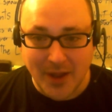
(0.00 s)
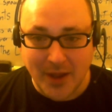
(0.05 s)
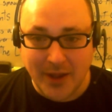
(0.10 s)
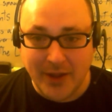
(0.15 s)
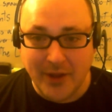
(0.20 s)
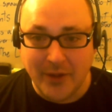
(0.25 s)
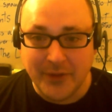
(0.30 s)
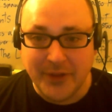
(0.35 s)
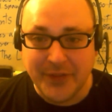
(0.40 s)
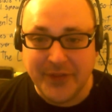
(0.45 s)

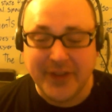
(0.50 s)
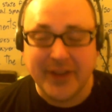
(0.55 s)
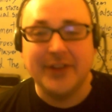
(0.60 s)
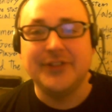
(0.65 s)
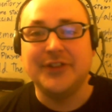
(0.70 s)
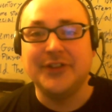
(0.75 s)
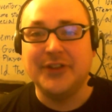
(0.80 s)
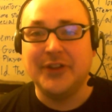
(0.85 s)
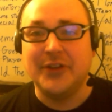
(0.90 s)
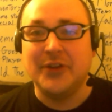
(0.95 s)
The only thing
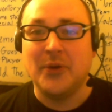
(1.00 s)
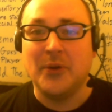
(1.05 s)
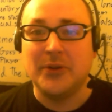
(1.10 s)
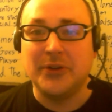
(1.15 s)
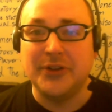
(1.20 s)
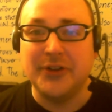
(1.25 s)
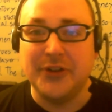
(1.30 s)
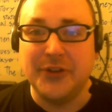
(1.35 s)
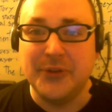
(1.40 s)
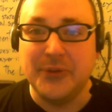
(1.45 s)
is in
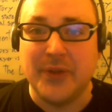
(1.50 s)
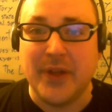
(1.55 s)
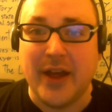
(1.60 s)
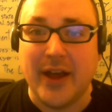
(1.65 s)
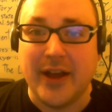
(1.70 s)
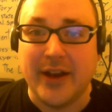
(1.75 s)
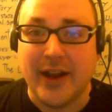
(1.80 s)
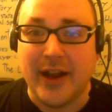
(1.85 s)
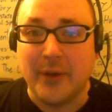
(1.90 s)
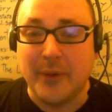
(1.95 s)
order to do
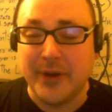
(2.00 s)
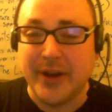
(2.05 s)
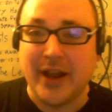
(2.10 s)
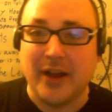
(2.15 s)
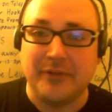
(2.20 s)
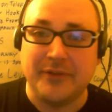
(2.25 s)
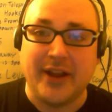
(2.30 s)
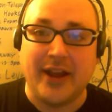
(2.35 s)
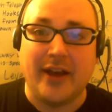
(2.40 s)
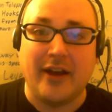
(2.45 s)
that, I would
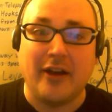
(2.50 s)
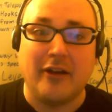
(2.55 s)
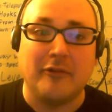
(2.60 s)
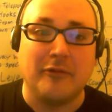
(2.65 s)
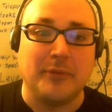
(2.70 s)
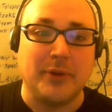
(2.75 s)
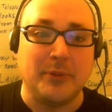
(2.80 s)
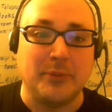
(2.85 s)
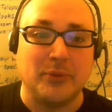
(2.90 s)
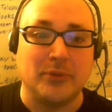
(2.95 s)
have to have
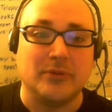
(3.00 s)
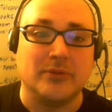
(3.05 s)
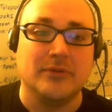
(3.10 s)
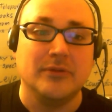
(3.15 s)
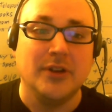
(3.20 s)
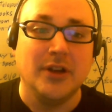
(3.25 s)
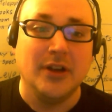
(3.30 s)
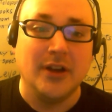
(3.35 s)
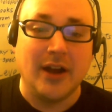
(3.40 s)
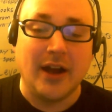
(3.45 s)
people.
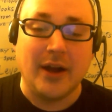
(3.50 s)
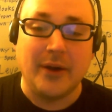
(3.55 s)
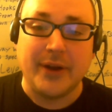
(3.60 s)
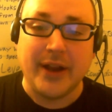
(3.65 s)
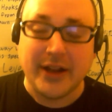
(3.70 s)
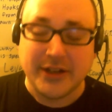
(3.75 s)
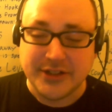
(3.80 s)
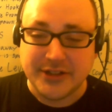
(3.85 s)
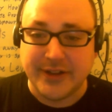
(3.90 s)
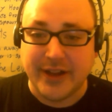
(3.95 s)
I would
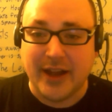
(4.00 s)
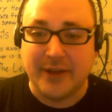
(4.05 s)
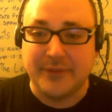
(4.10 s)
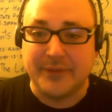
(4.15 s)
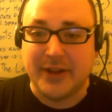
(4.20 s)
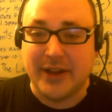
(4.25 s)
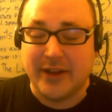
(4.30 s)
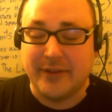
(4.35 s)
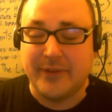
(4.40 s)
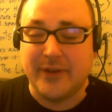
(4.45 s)
actually have
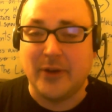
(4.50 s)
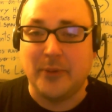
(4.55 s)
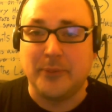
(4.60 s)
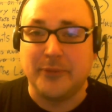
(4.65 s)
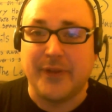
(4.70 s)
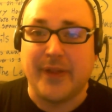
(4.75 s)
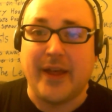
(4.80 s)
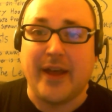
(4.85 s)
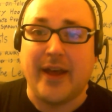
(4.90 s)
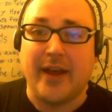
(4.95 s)
to have
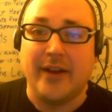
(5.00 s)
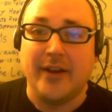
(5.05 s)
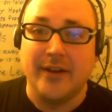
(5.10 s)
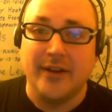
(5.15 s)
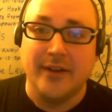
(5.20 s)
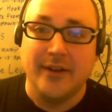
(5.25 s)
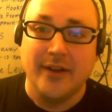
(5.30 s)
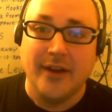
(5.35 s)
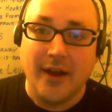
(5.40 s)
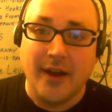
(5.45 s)
help for that.
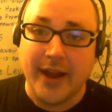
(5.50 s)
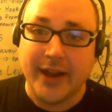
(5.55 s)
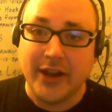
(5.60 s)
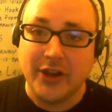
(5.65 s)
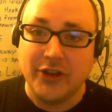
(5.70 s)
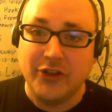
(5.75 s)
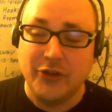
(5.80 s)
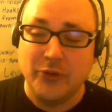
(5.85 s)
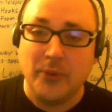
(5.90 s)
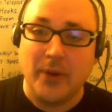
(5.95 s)
I
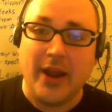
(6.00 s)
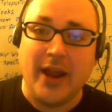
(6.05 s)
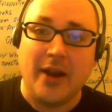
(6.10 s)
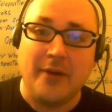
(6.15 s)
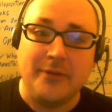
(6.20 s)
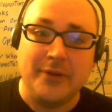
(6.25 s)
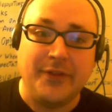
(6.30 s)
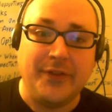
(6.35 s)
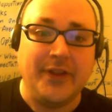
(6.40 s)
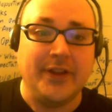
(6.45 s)
could do
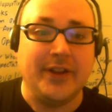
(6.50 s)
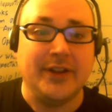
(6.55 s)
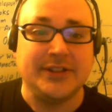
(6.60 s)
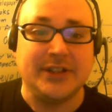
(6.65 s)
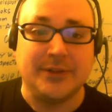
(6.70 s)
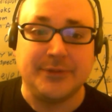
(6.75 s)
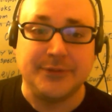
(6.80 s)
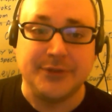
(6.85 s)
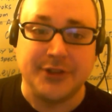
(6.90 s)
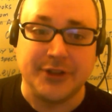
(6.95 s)
everything
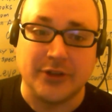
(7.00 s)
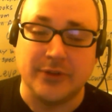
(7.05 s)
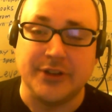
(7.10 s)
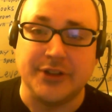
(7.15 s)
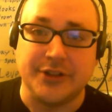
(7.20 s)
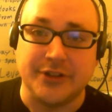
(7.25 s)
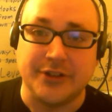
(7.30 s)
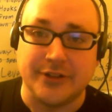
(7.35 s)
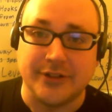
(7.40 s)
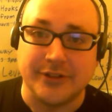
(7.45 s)
except for the
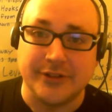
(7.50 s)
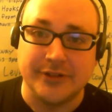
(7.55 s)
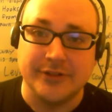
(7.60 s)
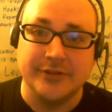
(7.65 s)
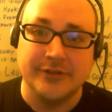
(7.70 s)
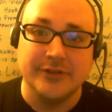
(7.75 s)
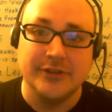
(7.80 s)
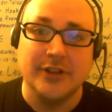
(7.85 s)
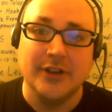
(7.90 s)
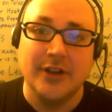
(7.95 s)
creatures.
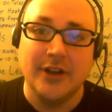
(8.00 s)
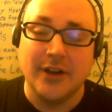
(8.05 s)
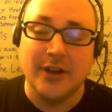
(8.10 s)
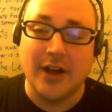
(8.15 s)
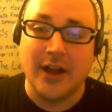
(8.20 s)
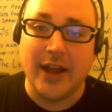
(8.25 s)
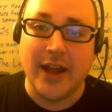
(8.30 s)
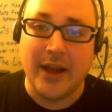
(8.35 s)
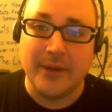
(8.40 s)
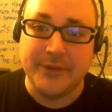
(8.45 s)

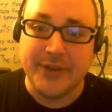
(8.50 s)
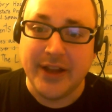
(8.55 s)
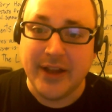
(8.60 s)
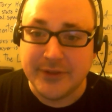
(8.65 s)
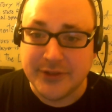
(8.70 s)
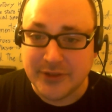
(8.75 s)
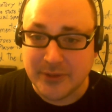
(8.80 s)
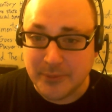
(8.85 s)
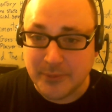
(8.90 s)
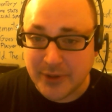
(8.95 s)
I have to
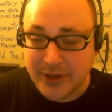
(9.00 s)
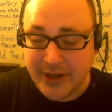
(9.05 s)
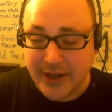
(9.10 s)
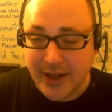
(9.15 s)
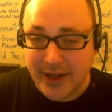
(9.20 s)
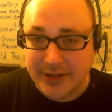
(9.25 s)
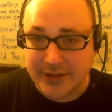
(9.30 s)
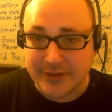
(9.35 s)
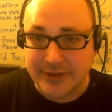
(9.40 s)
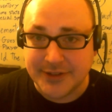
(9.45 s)
have somebody
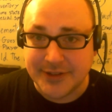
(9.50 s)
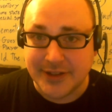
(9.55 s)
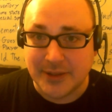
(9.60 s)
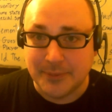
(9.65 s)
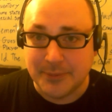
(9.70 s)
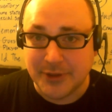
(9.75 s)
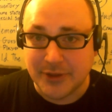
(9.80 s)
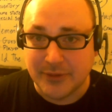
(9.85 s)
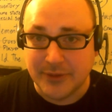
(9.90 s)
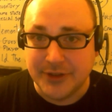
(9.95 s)
actually set
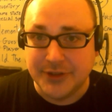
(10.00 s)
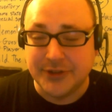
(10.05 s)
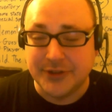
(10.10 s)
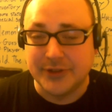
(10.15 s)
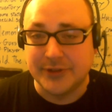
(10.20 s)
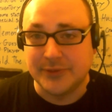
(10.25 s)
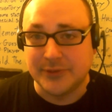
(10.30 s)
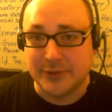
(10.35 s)
up the creatures